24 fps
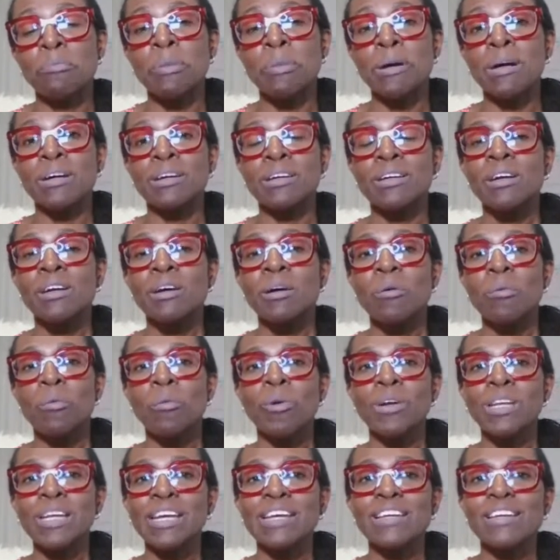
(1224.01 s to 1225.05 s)
but
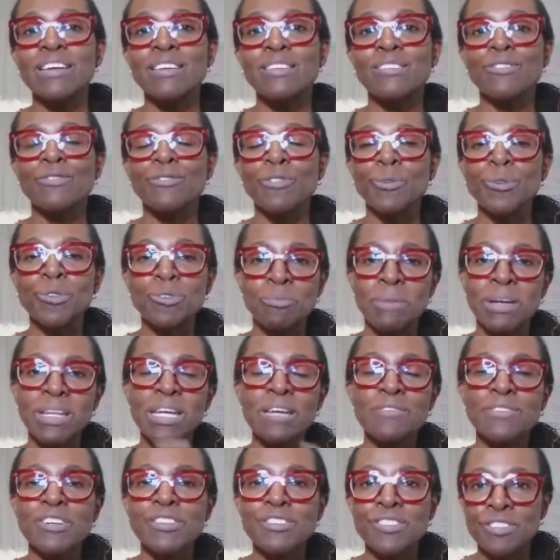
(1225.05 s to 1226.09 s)
what it has forced
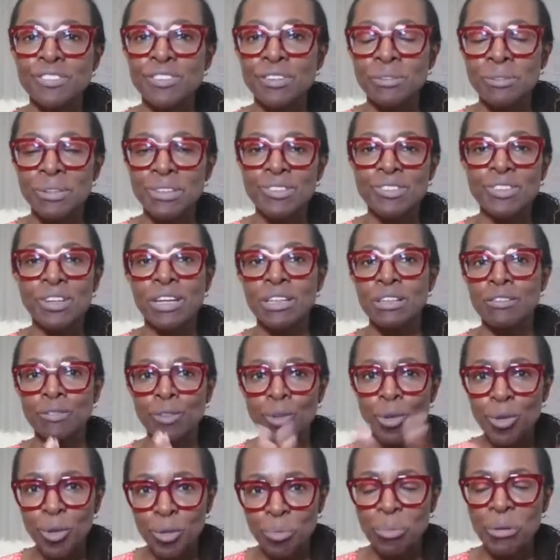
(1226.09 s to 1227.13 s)
many of us to do is to kind of
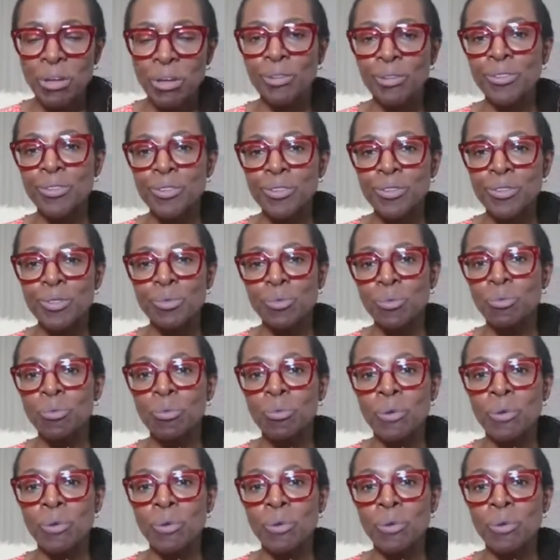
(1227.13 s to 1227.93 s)
look beyond